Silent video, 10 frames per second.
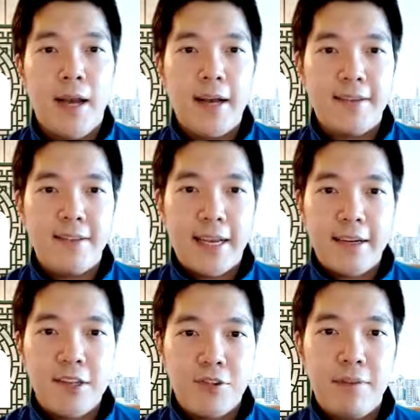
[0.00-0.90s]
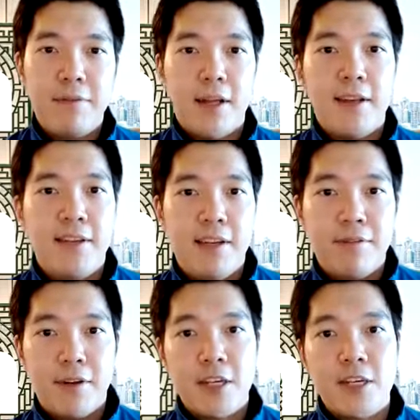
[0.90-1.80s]
As data stream velocity
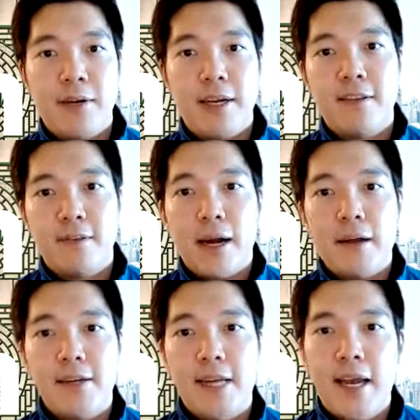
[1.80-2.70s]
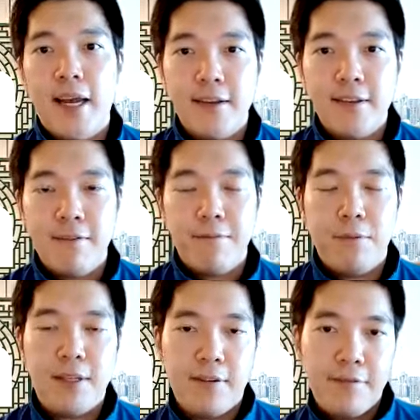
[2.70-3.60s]
fluctuates throughout a day,
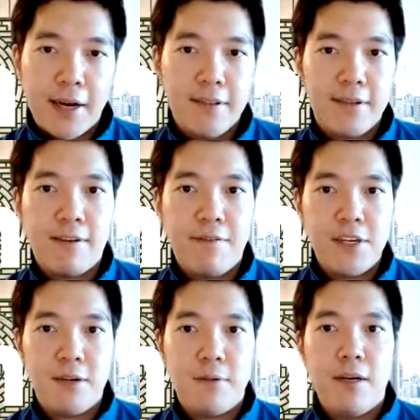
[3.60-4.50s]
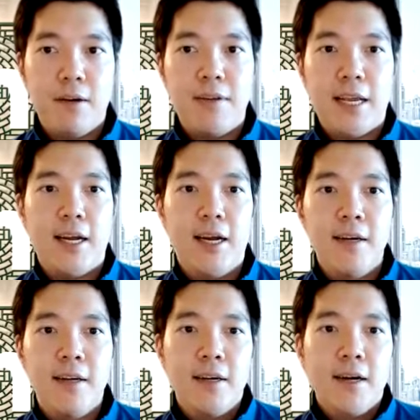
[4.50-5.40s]
what defines a sufficient window of data
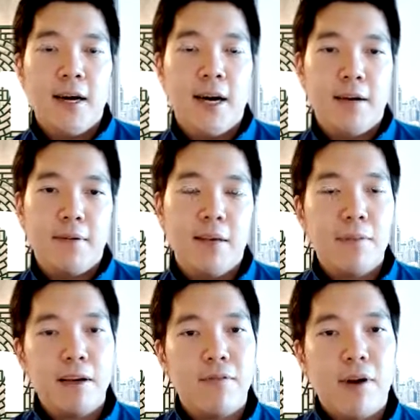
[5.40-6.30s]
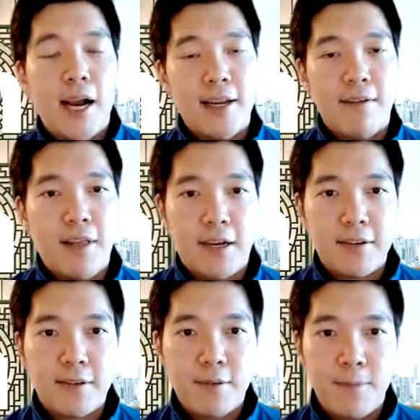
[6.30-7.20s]
can be a variety of
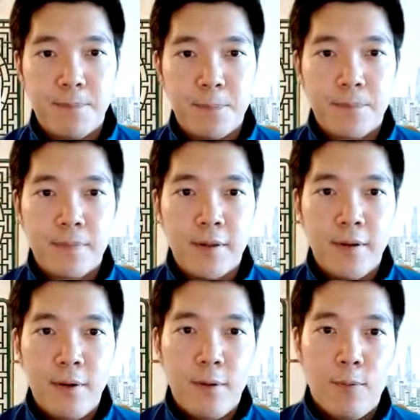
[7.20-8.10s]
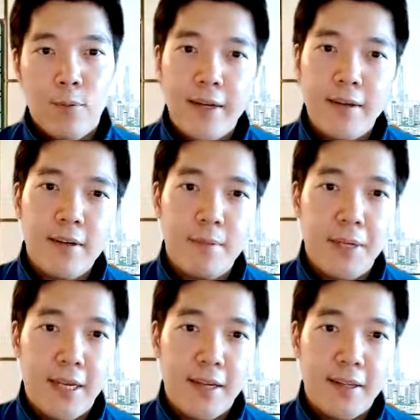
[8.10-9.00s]
things. One could
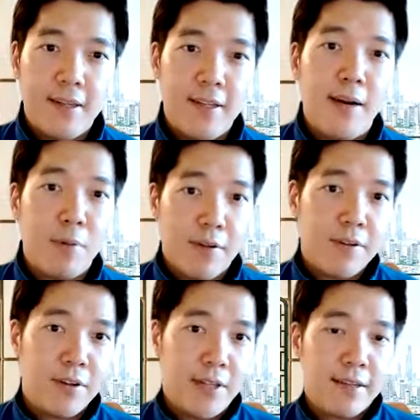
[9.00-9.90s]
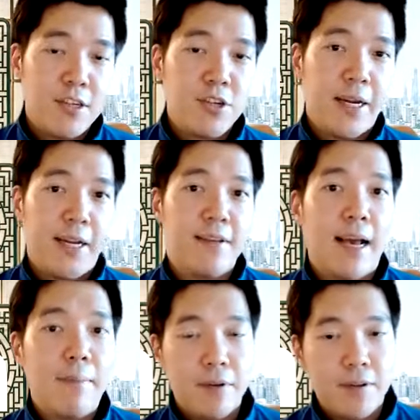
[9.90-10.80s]
be the number of collected training
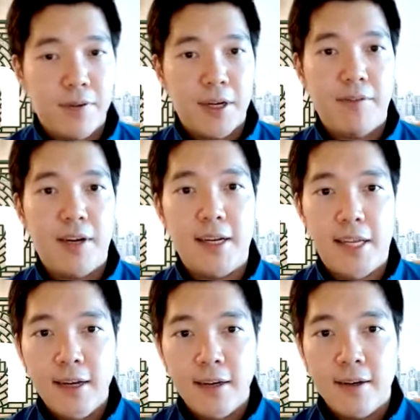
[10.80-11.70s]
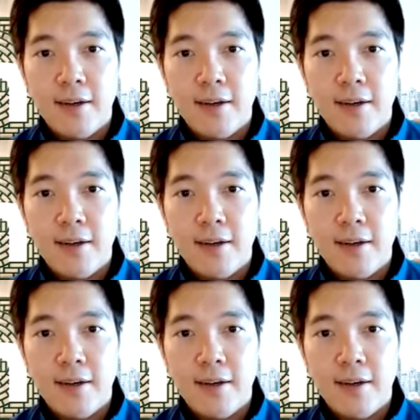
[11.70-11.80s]
examples for a given ID.